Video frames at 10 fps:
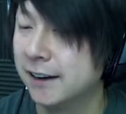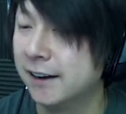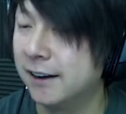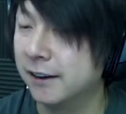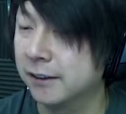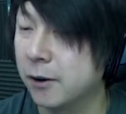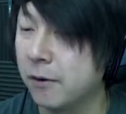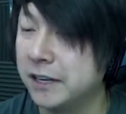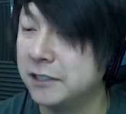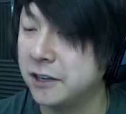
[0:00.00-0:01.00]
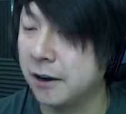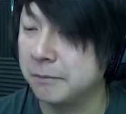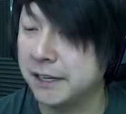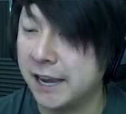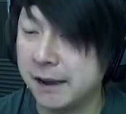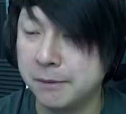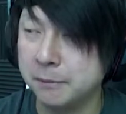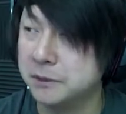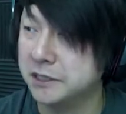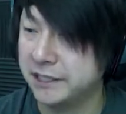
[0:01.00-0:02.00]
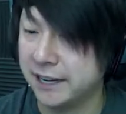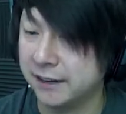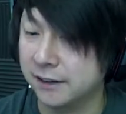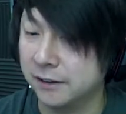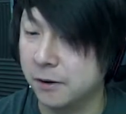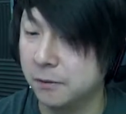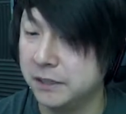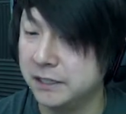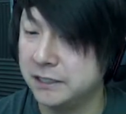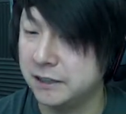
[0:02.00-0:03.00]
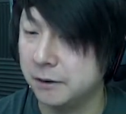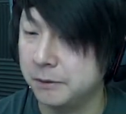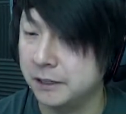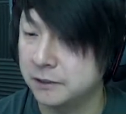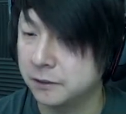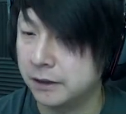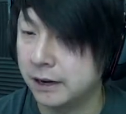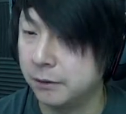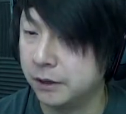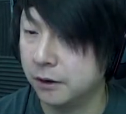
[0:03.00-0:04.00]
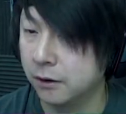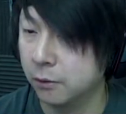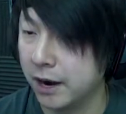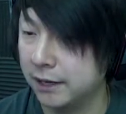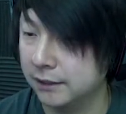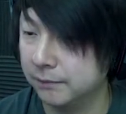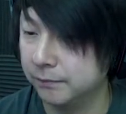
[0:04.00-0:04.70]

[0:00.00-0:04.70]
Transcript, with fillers: Oh, go easy on me, game. I'm sick. Go easy on me. So now we go, what?